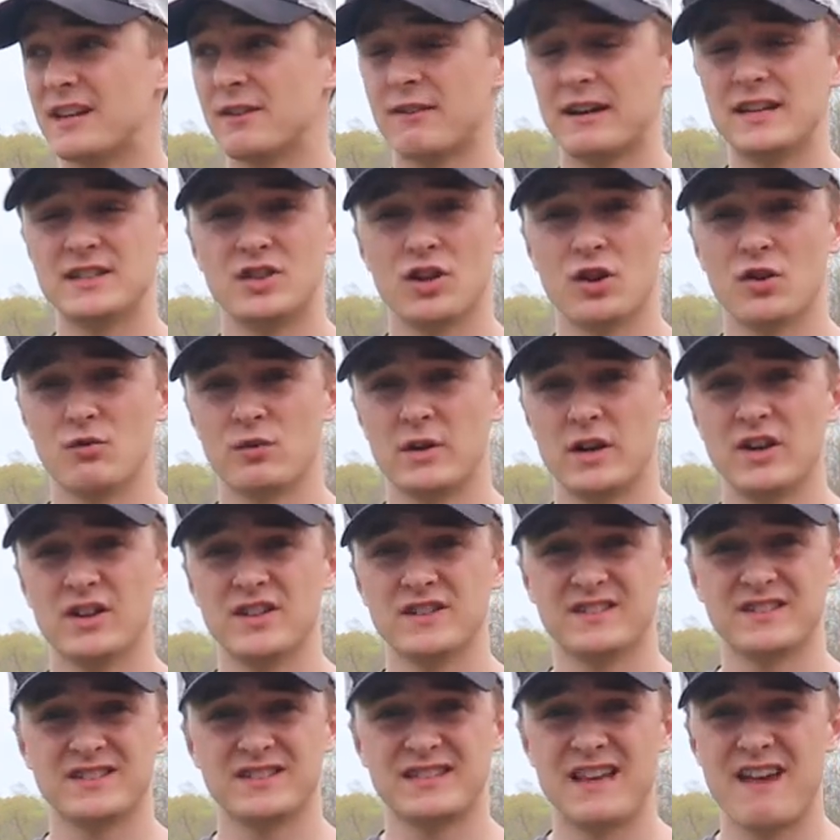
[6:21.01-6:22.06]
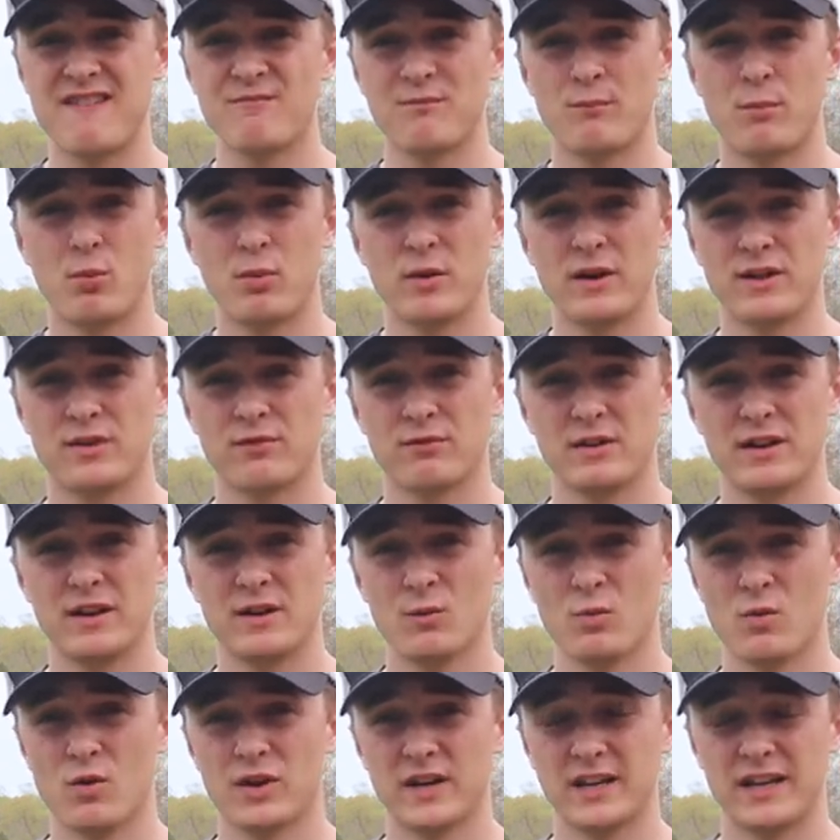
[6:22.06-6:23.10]
gear ratio reel. It's a
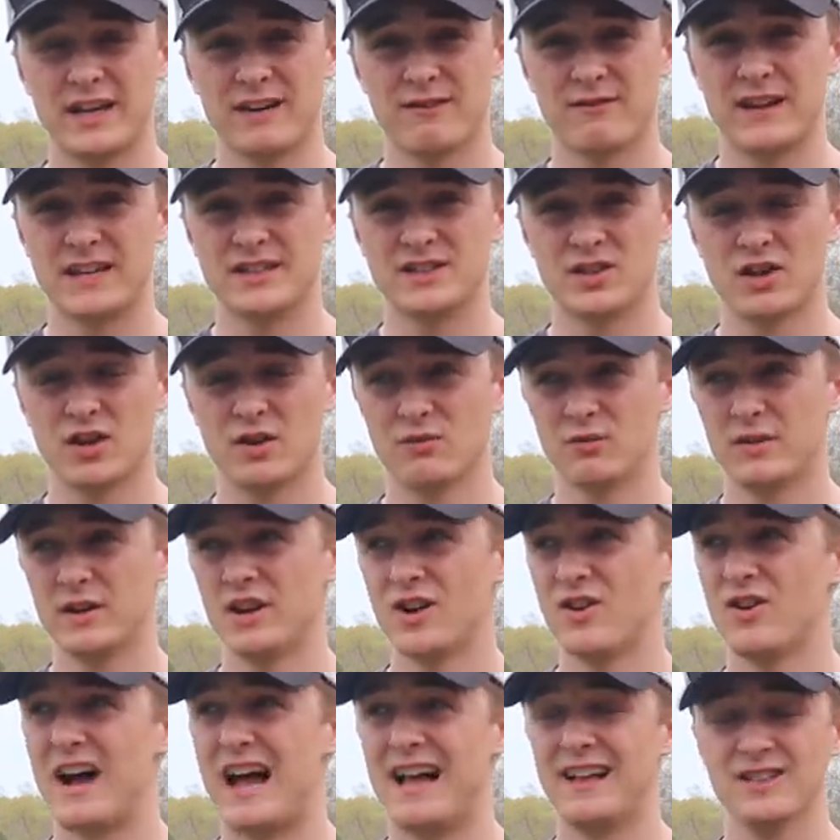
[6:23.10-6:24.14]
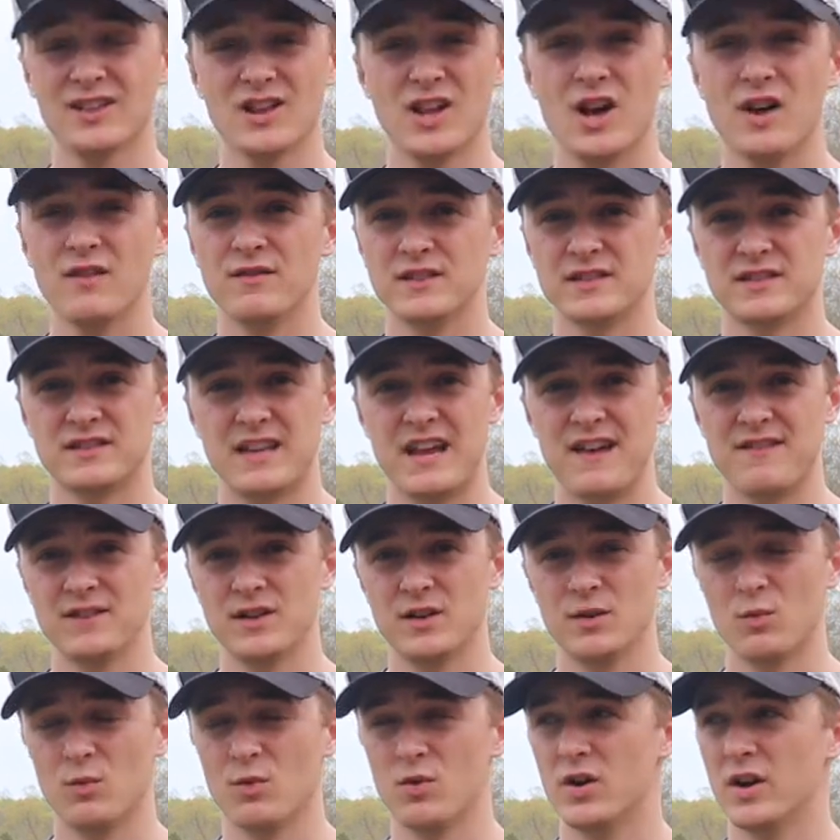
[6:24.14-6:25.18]
7.3:1 gear ratio reel. I love a
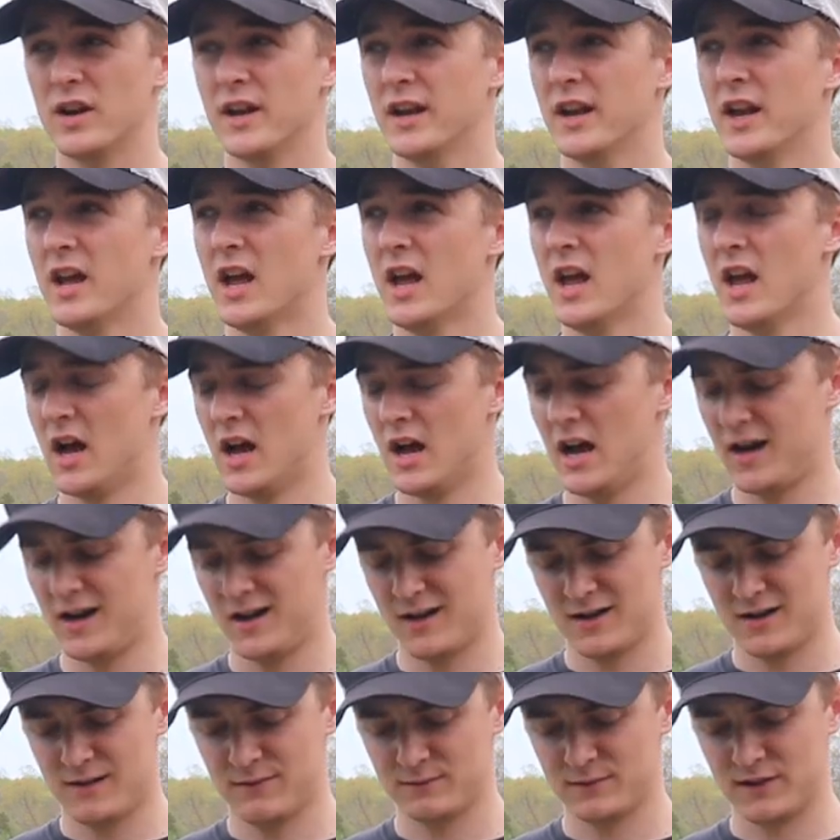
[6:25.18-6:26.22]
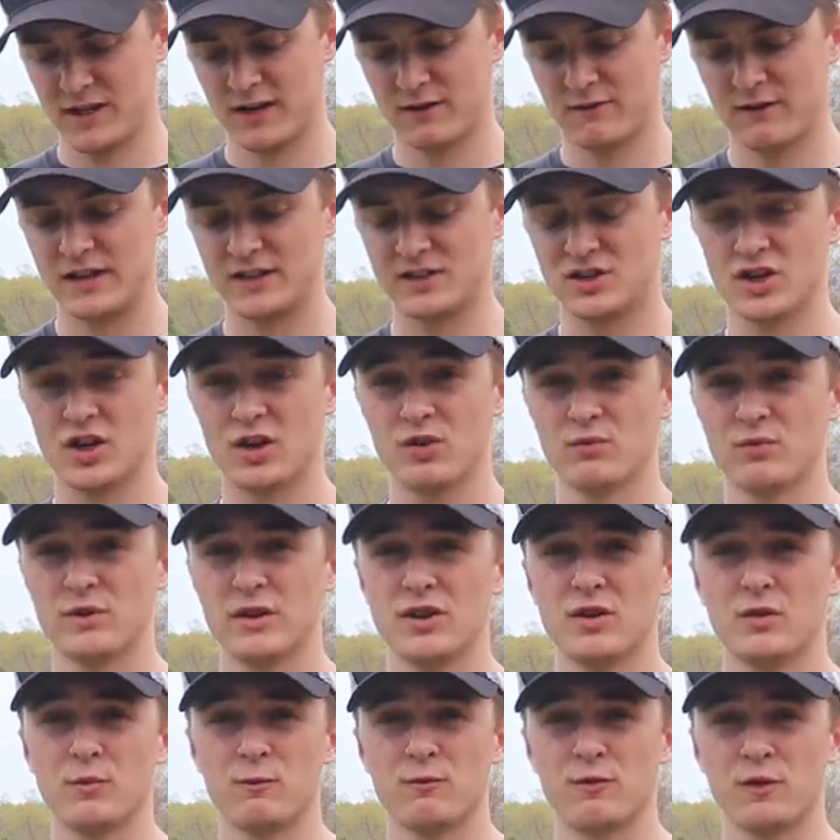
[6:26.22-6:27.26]
7:1 gear ratio
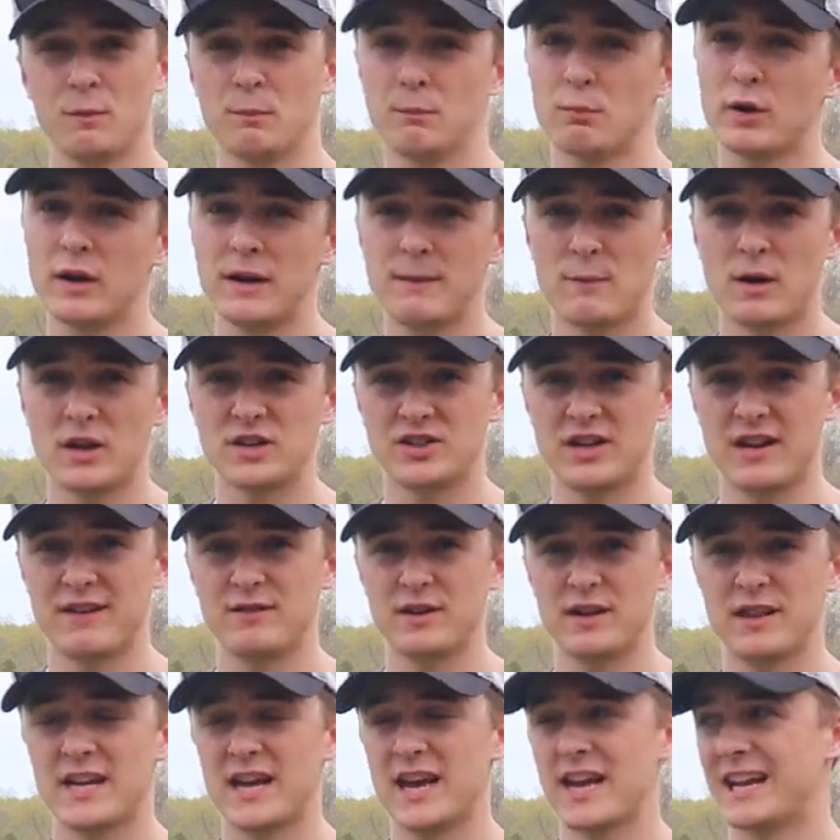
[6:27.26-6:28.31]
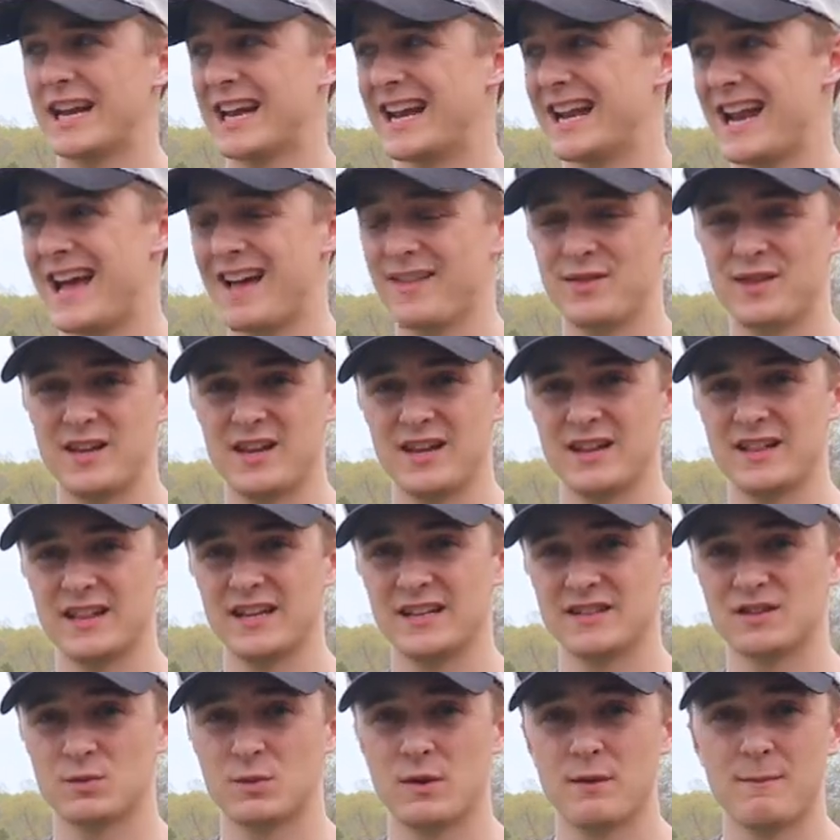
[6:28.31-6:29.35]
reel for pretty much everything, and I think
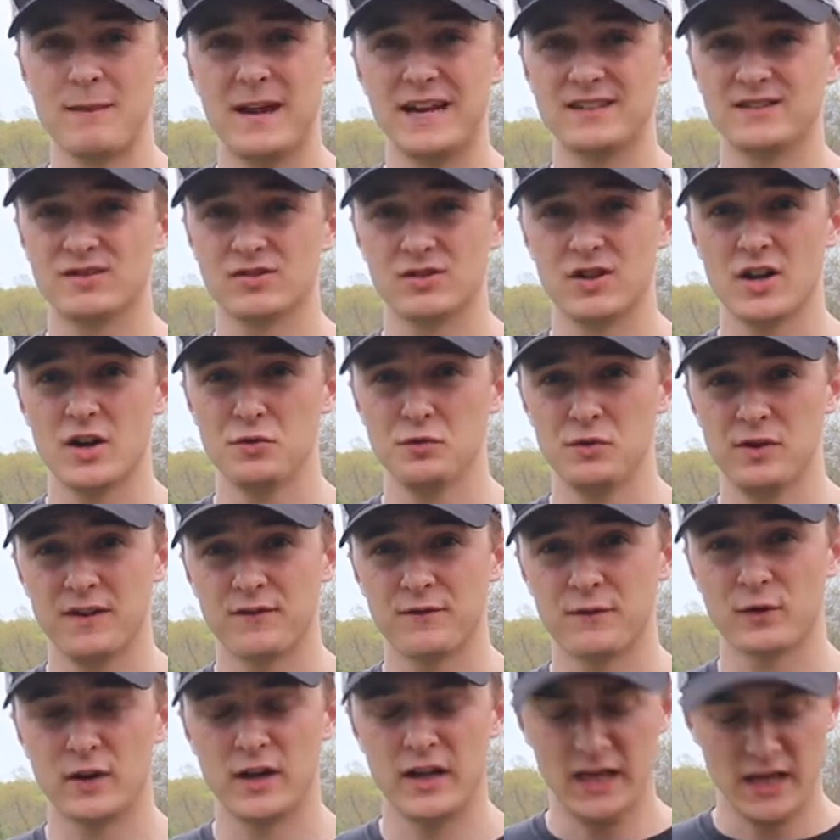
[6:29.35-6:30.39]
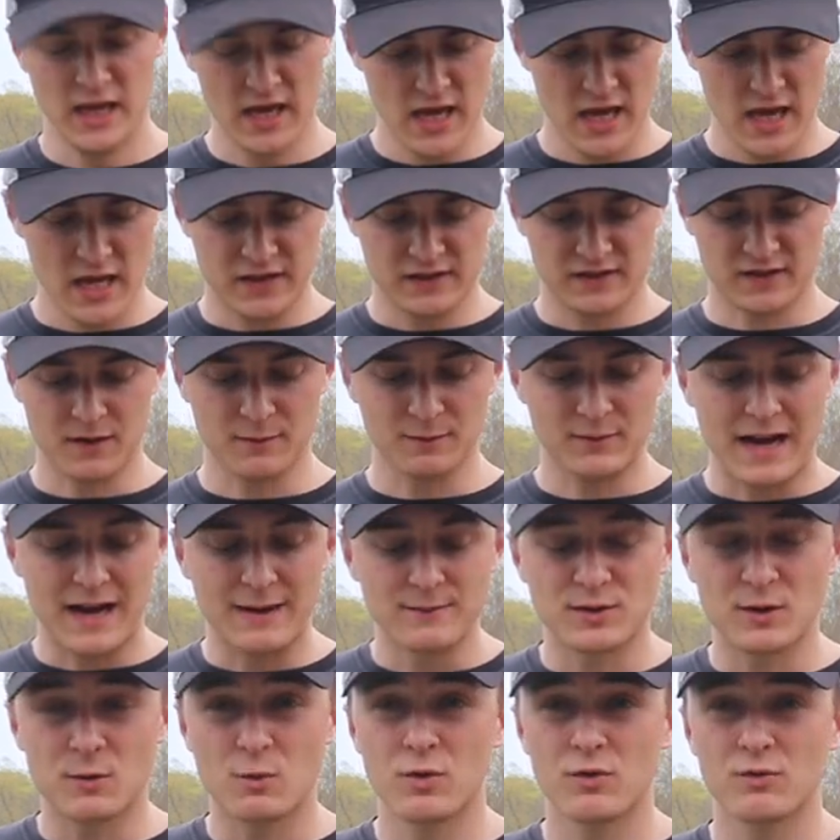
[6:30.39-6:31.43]
that swim baits are no different.
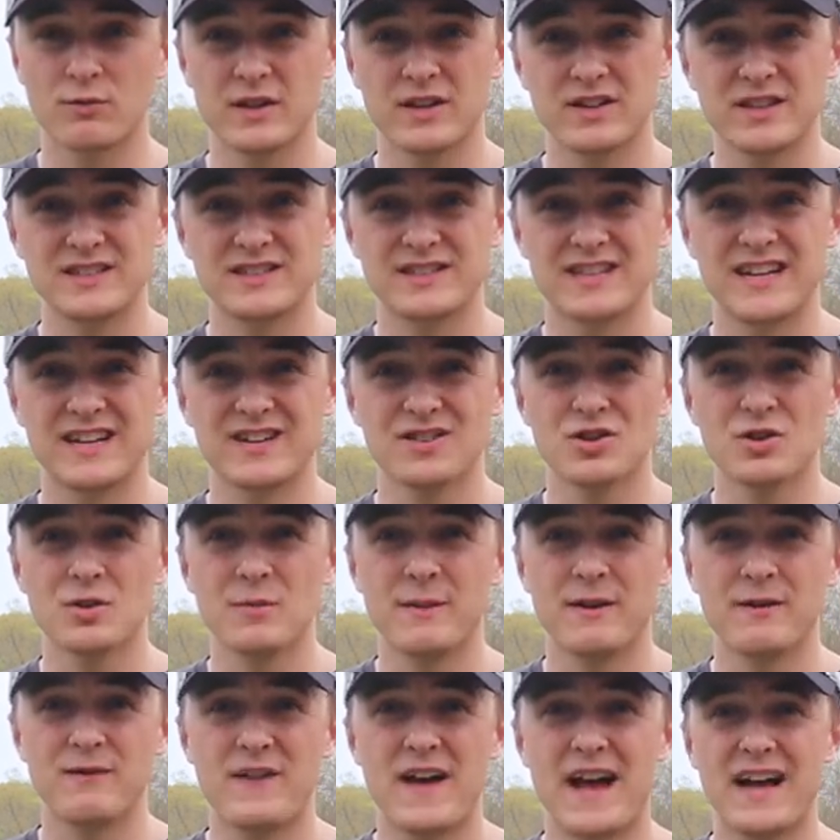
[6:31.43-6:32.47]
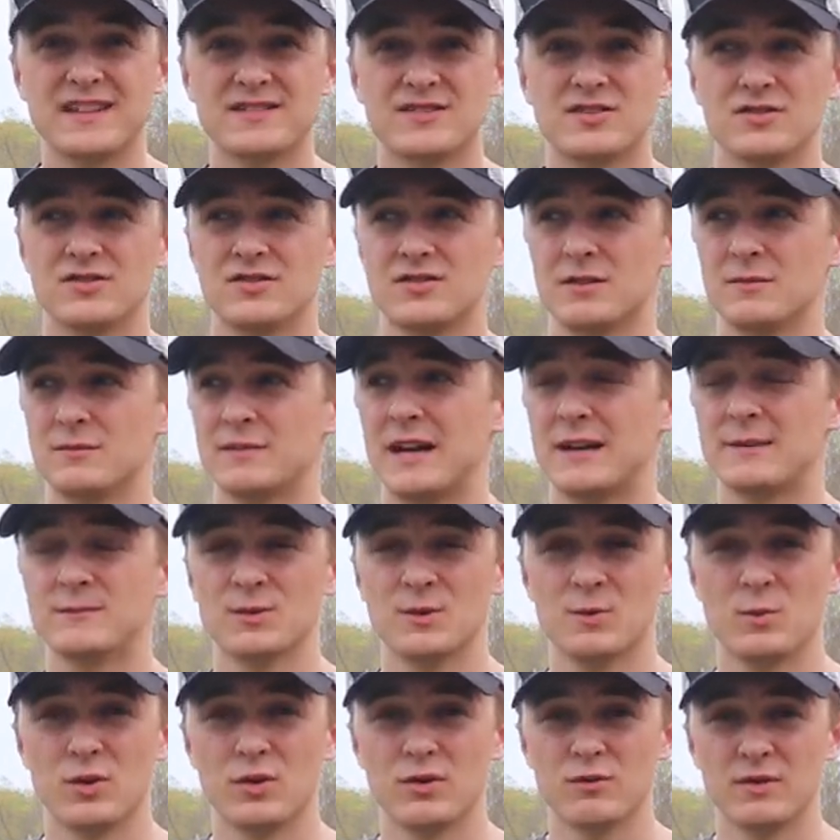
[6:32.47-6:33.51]
Sometimes I want to reel this thing a little bit faster,
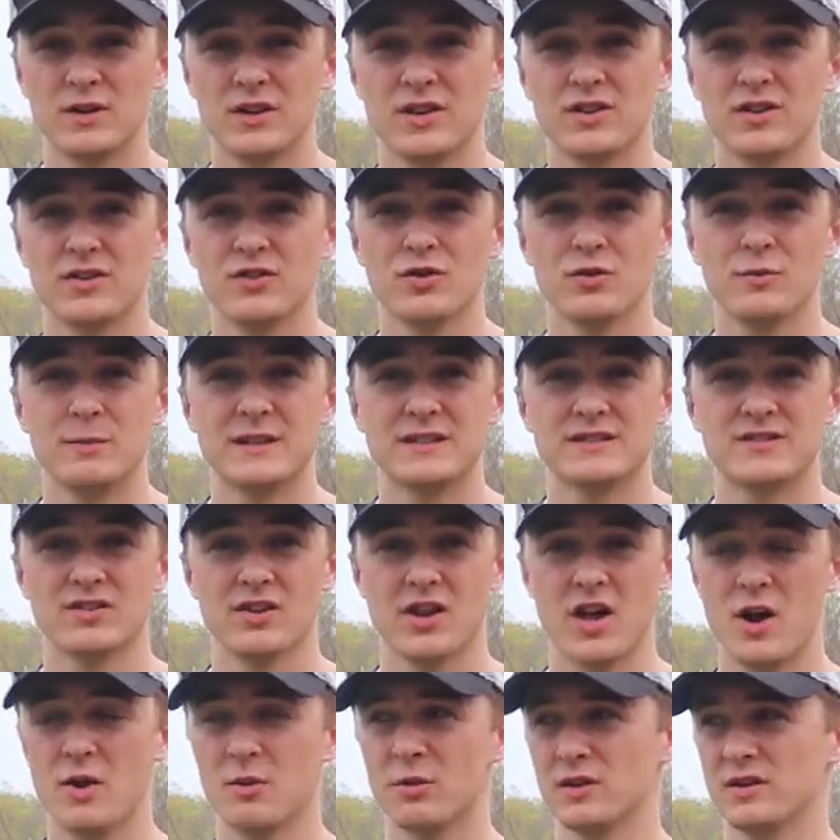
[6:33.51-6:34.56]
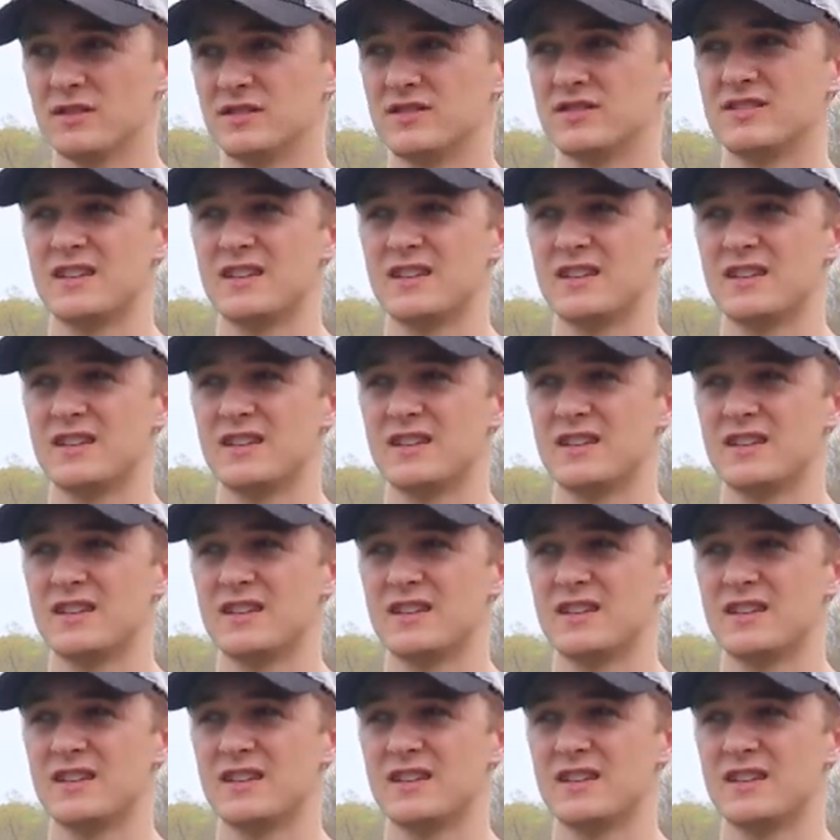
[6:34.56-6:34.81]
sometimes I want to reel it a little bit slower, and